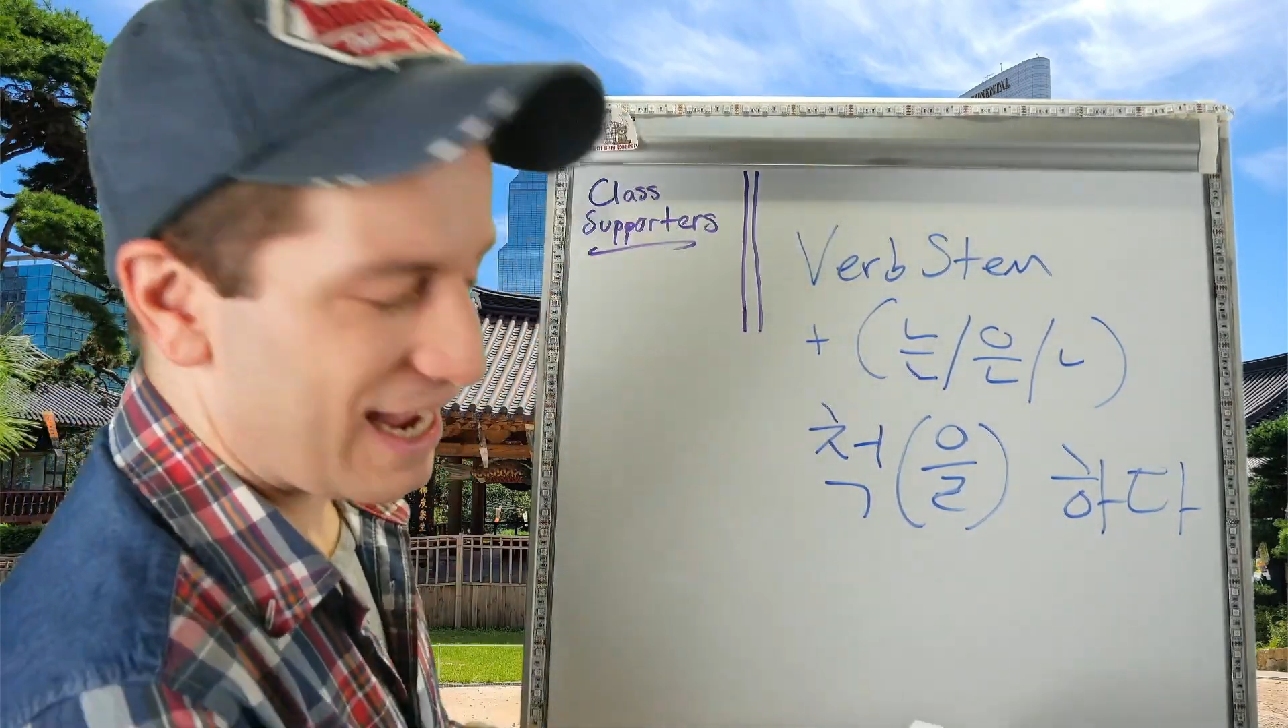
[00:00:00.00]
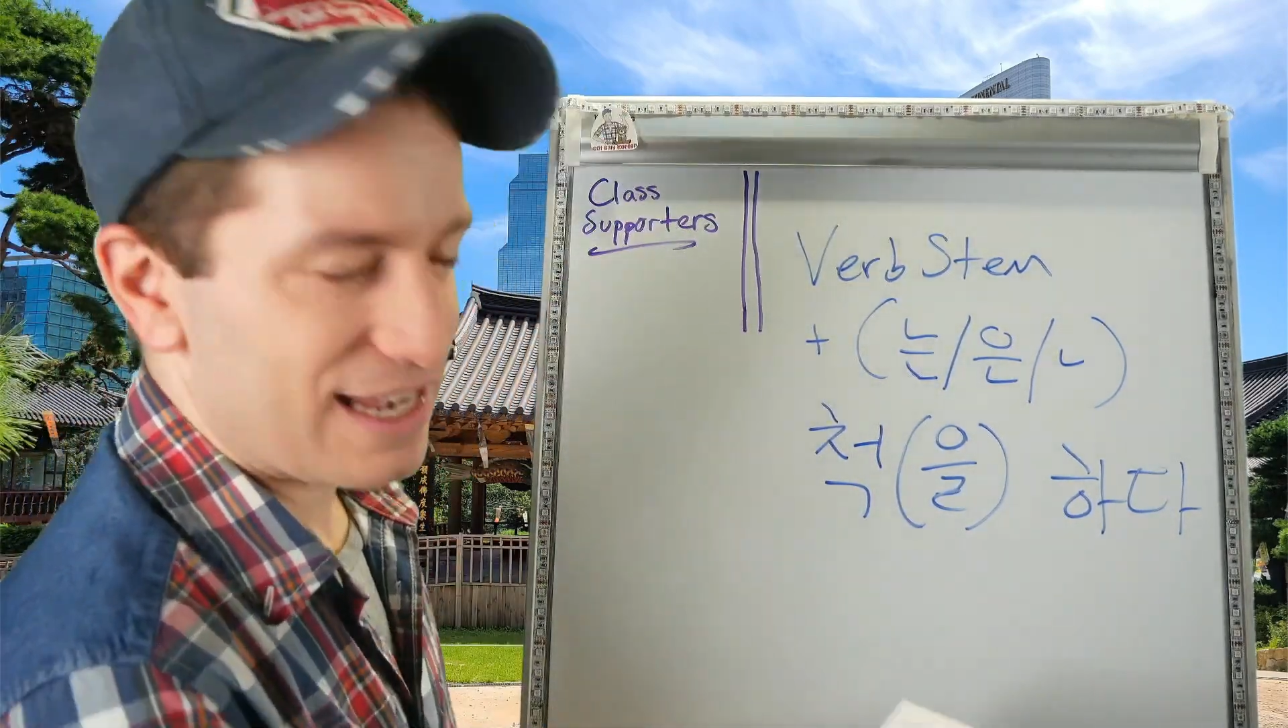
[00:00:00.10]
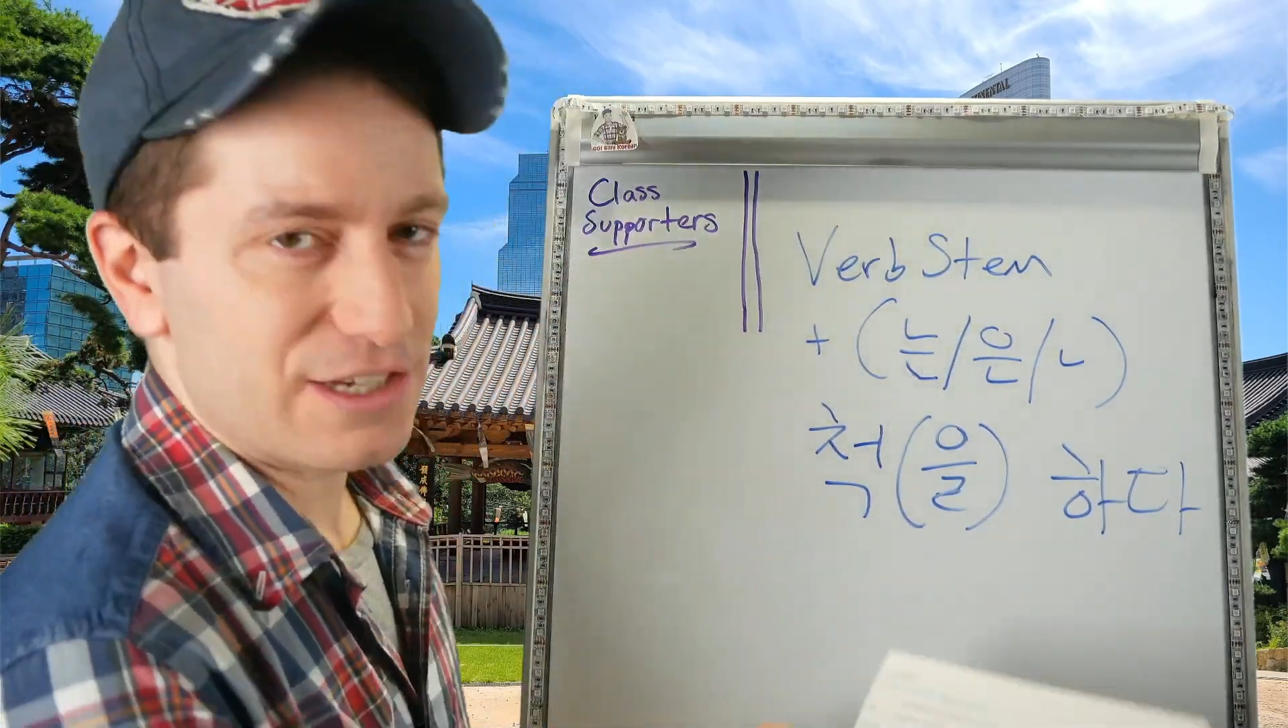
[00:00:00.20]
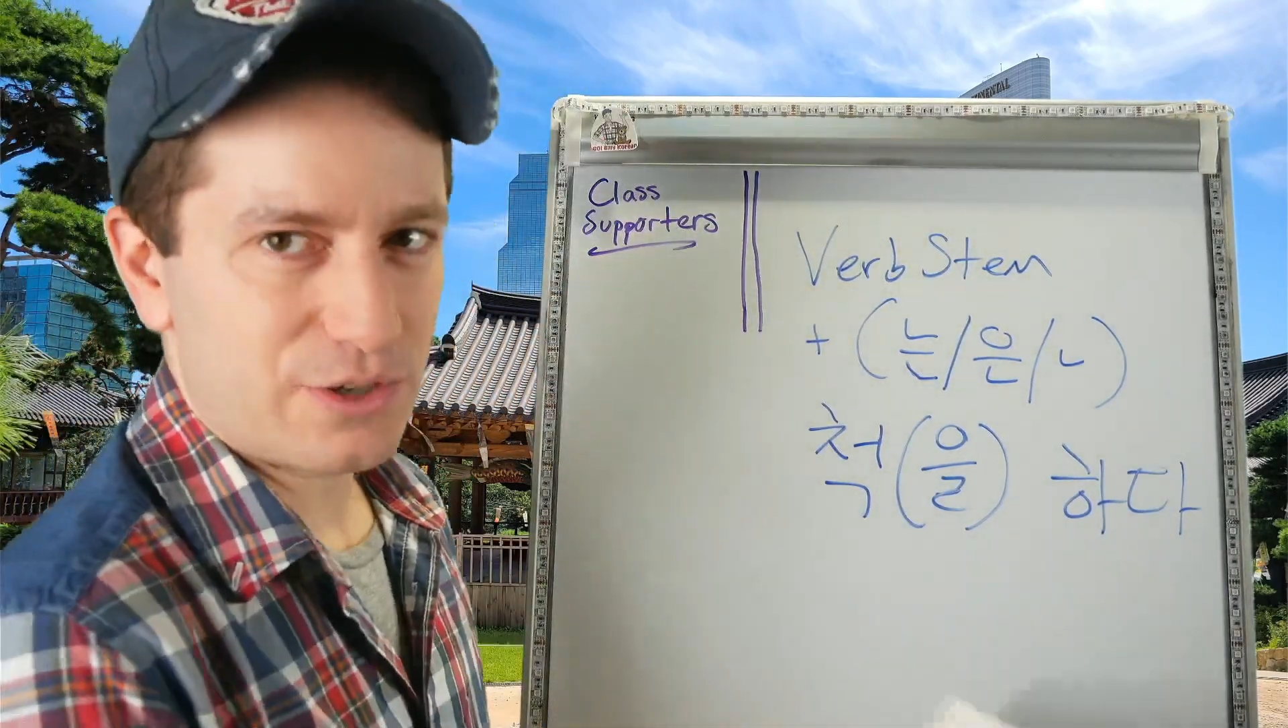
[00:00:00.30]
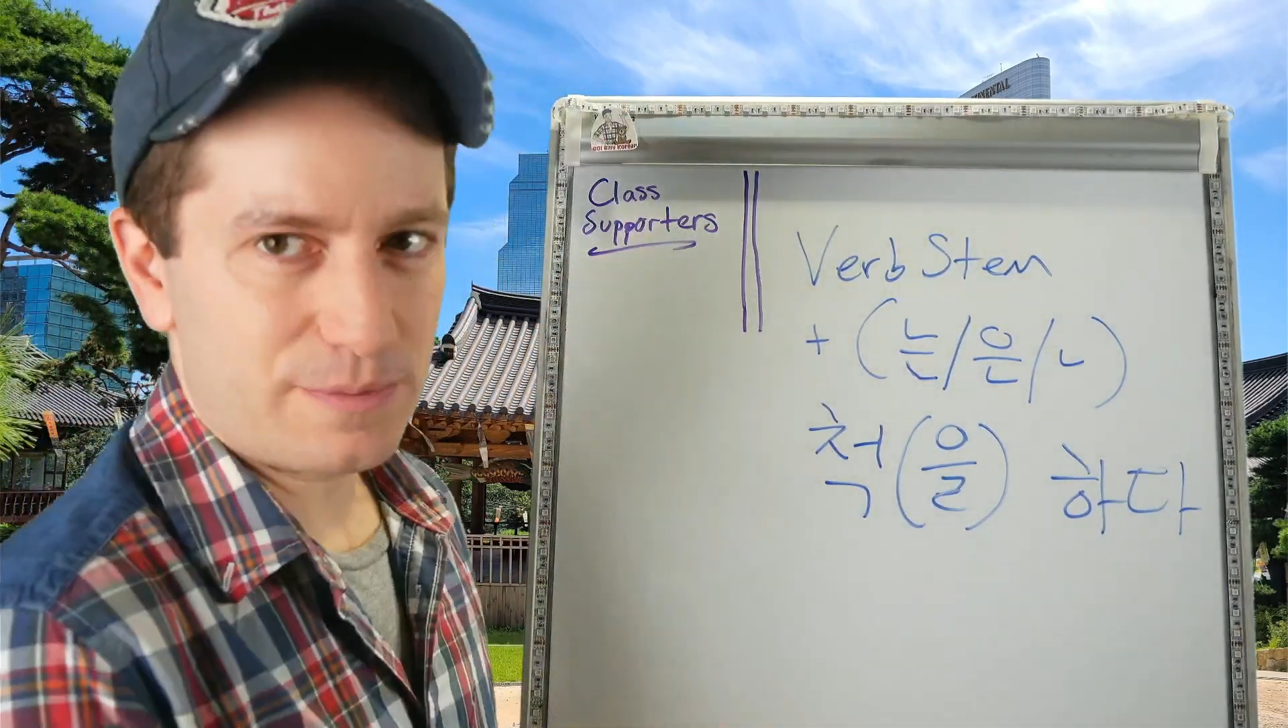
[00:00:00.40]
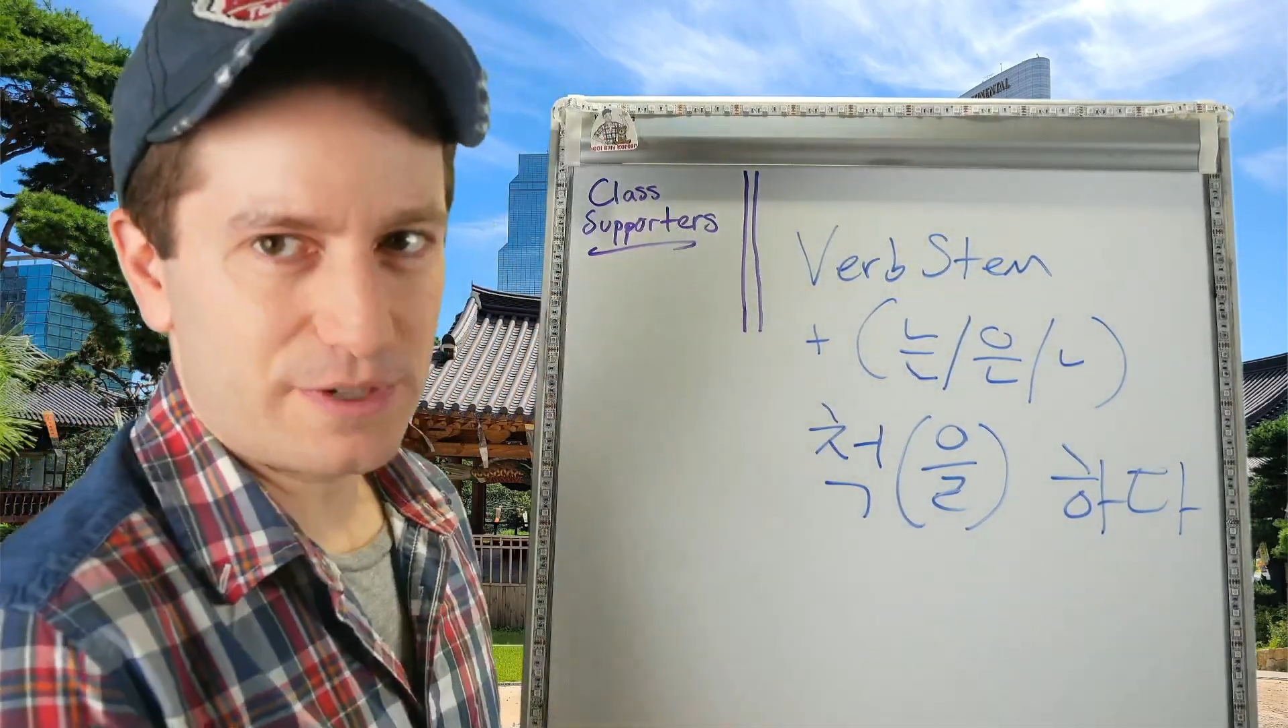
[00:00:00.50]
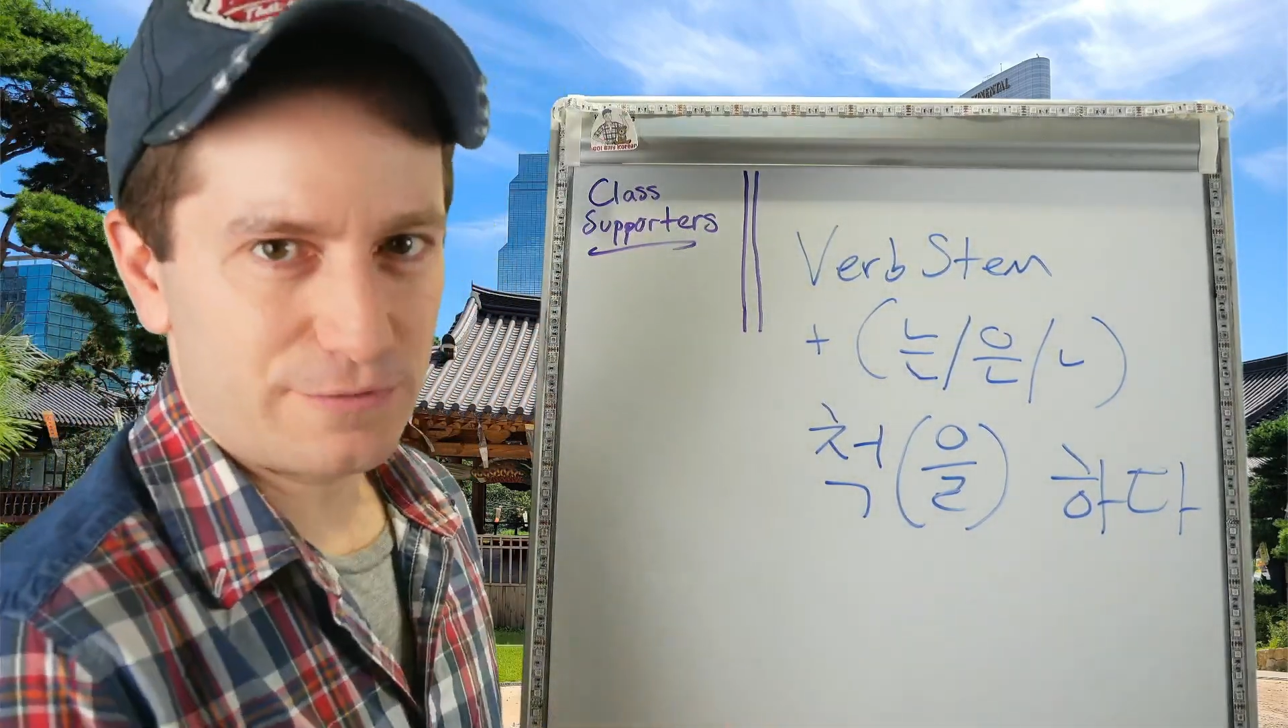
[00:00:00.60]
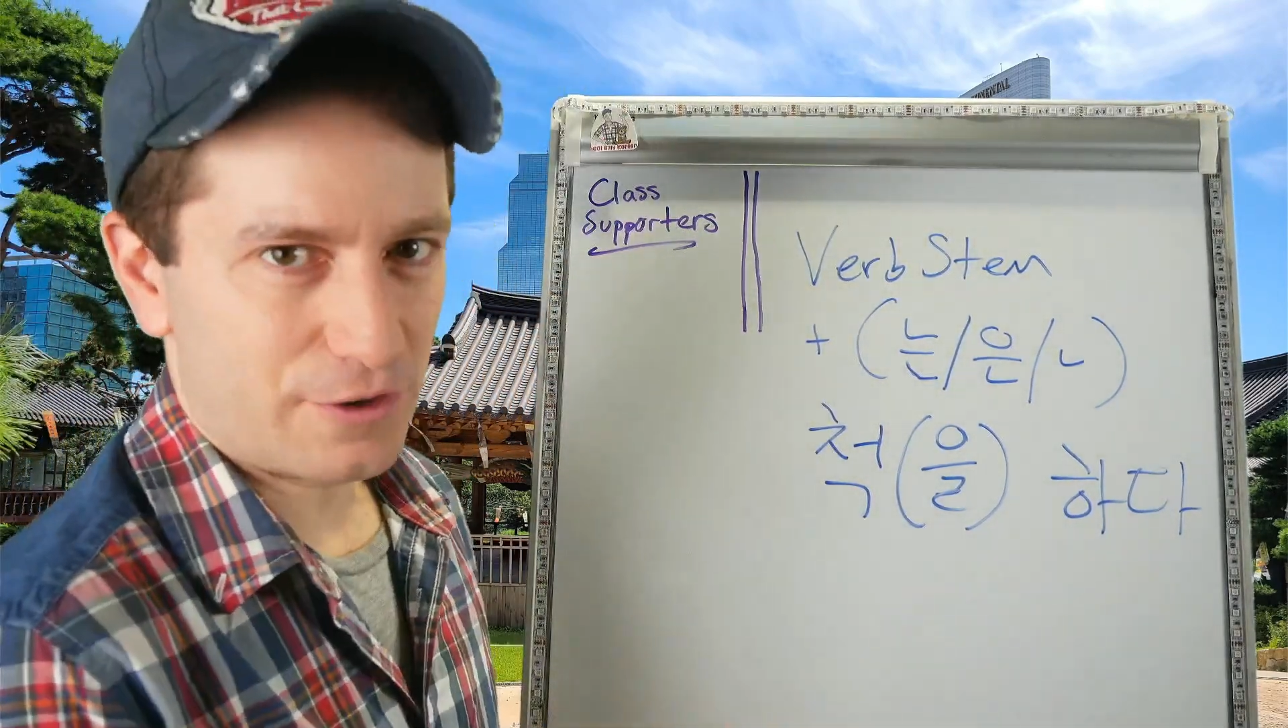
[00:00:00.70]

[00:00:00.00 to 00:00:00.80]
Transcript: and descriptive